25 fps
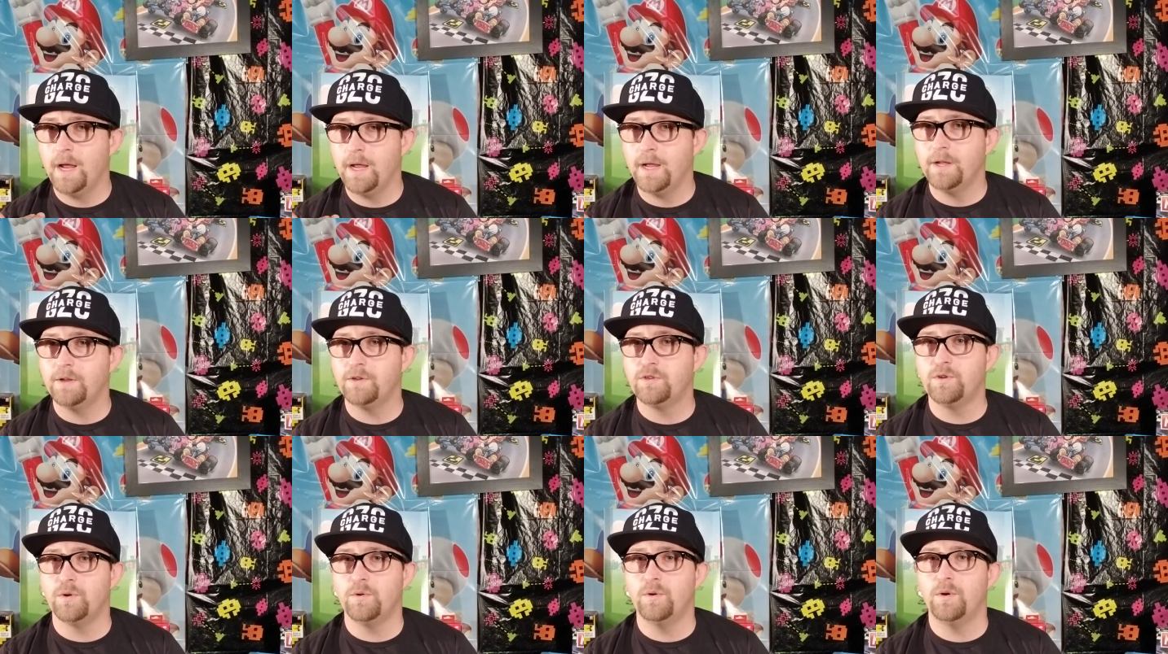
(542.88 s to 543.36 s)

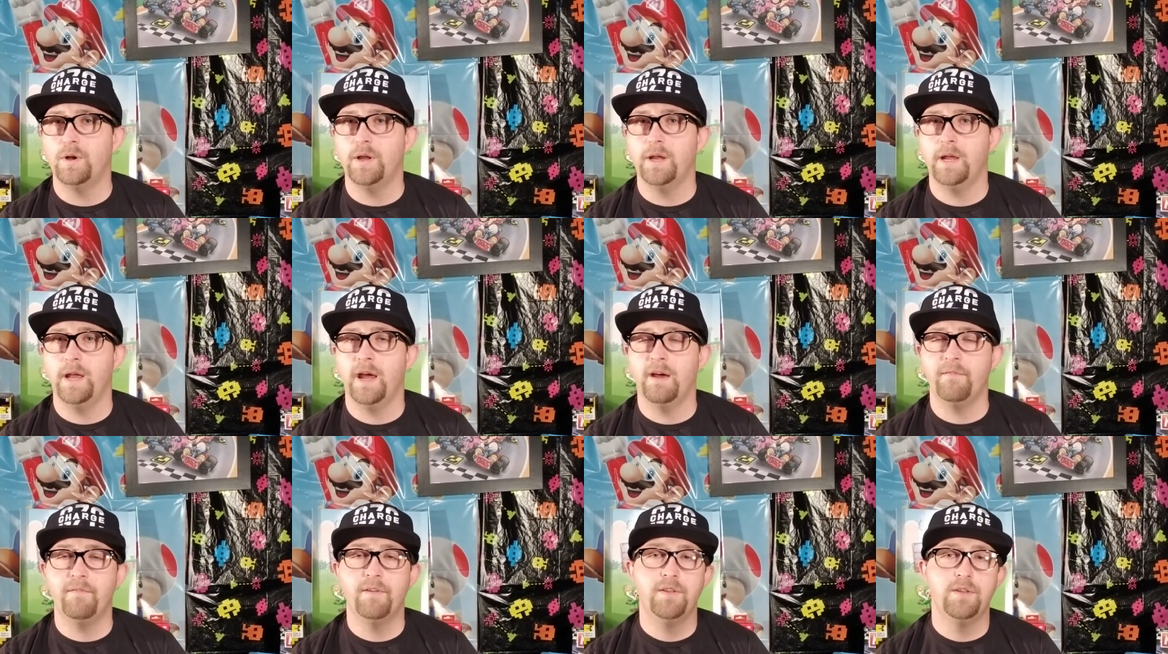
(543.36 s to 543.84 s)
enjoy
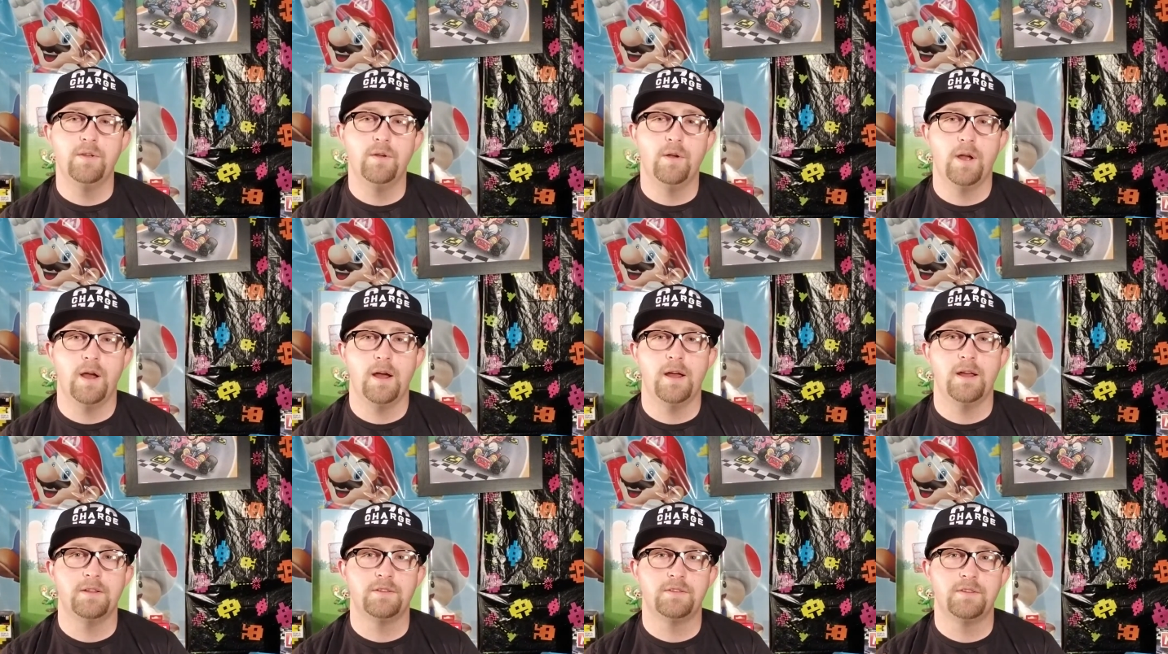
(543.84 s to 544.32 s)
having you
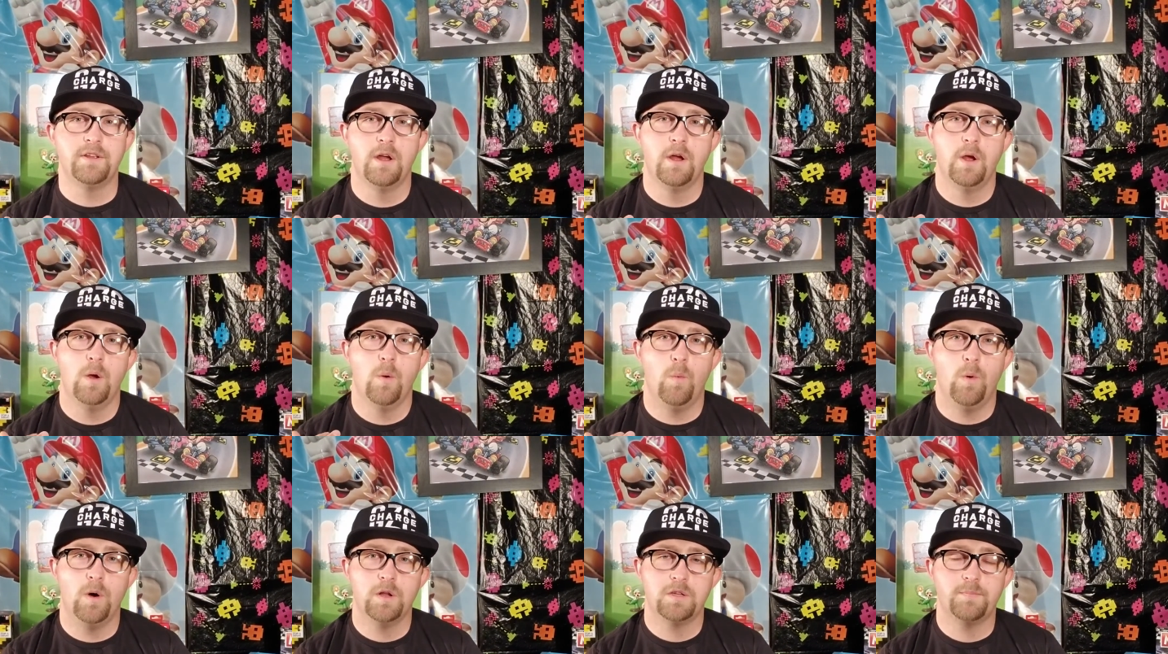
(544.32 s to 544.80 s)
guys
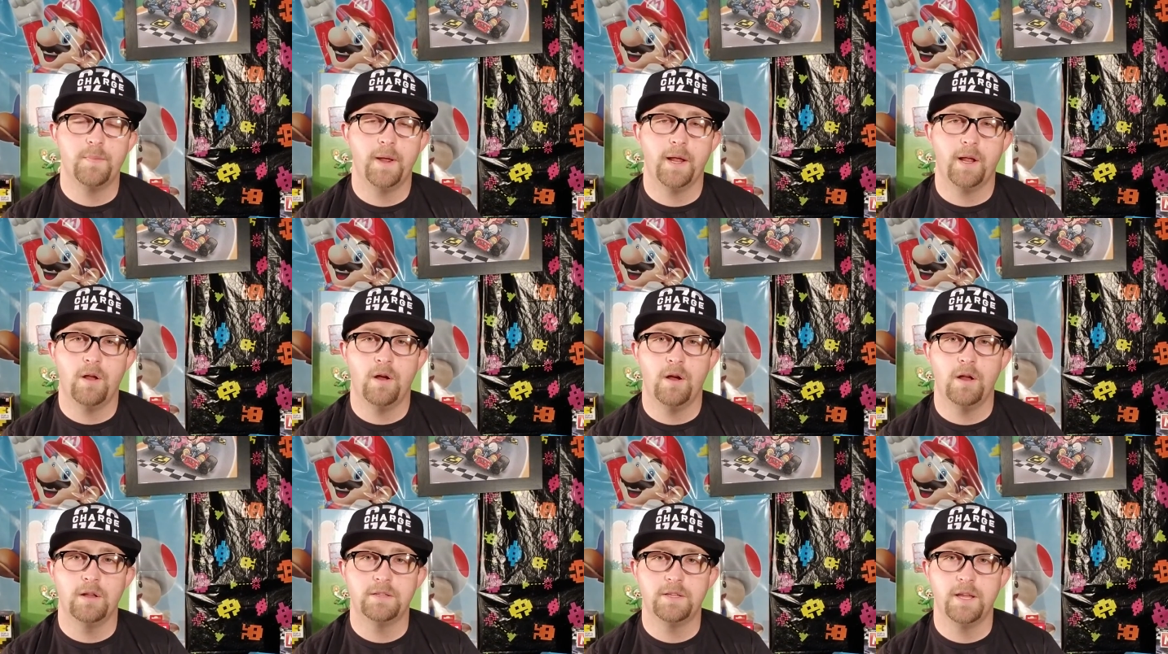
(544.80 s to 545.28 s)
watch my
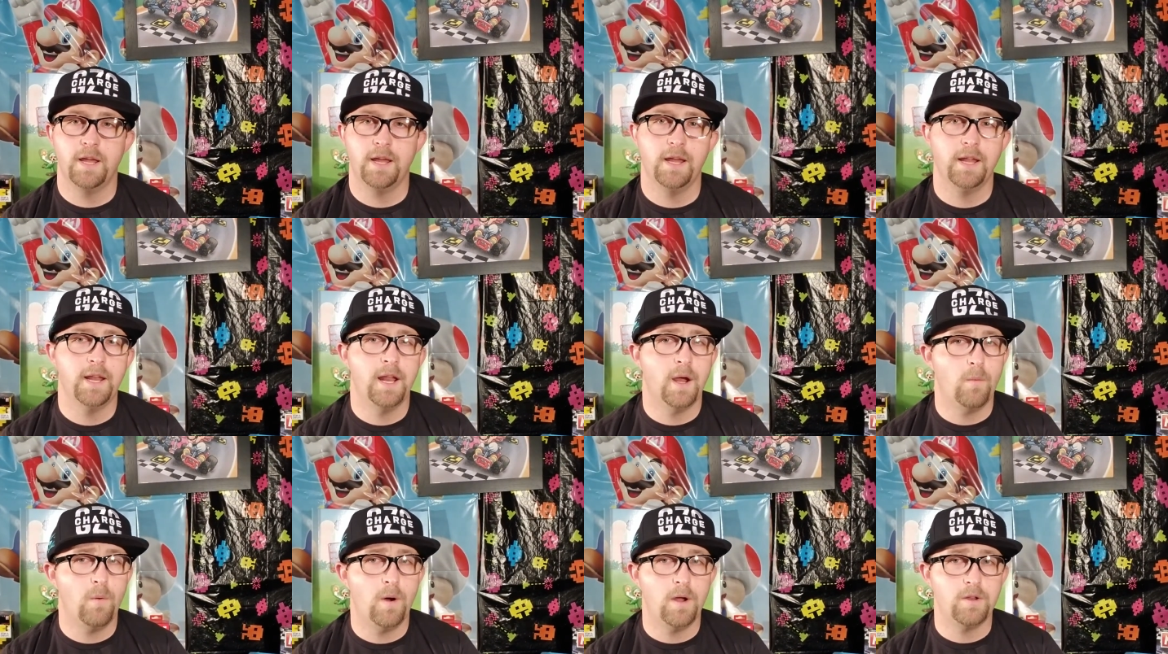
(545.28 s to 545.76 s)
content and
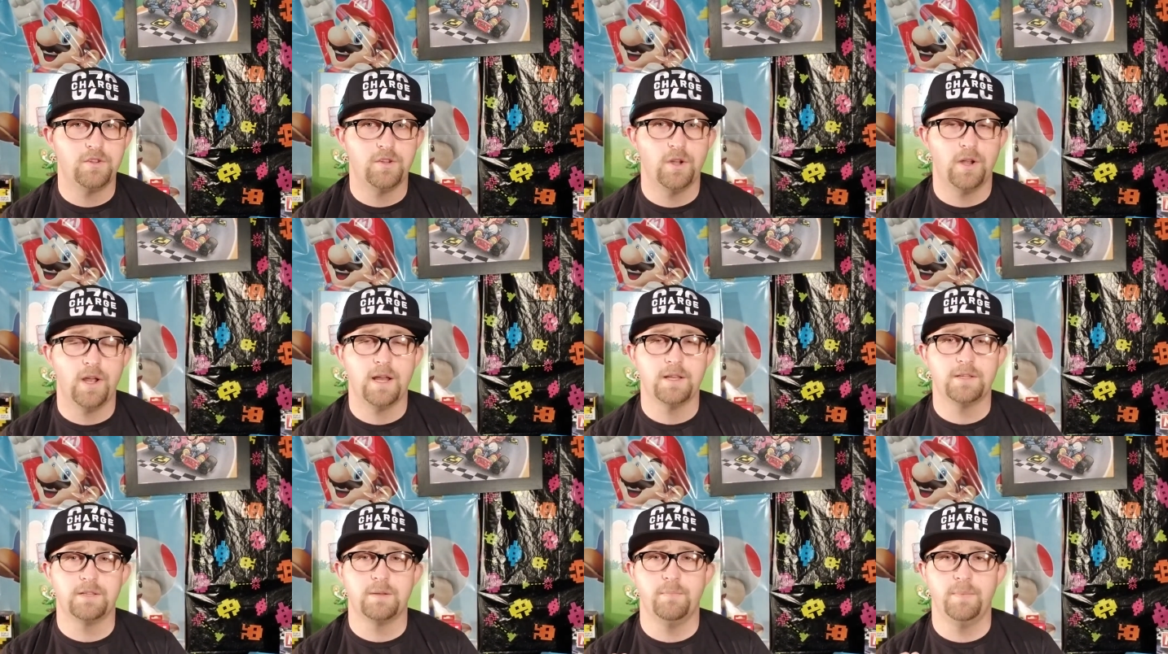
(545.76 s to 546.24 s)
I want you
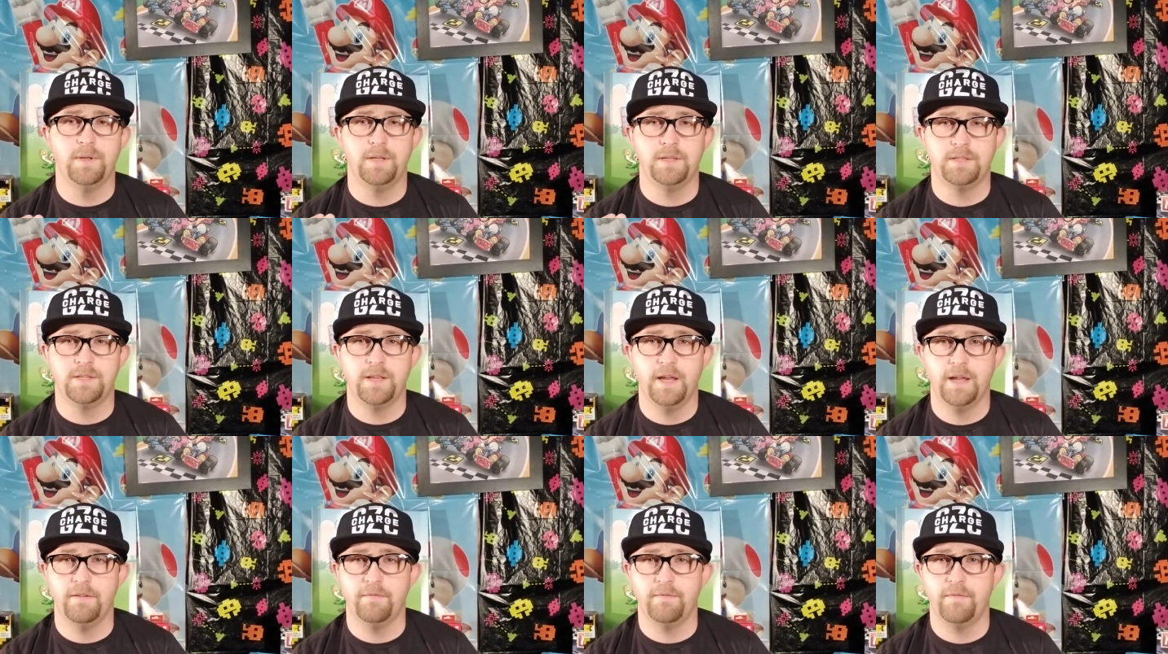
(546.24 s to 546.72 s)
guys to be
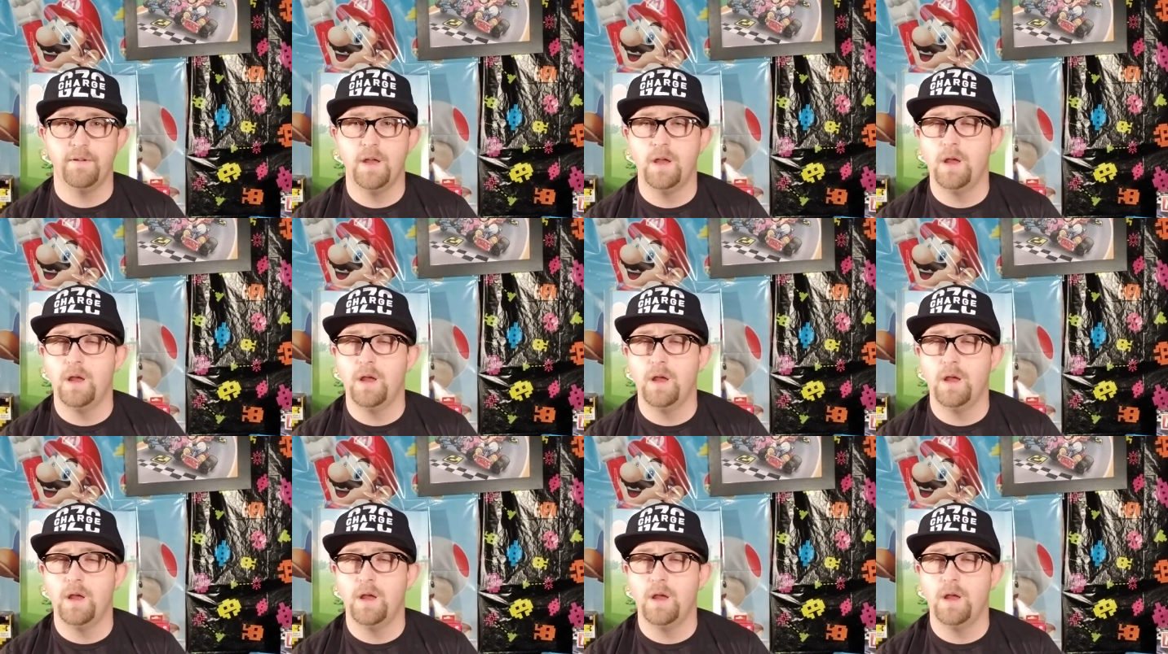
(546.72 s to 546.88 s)
safe.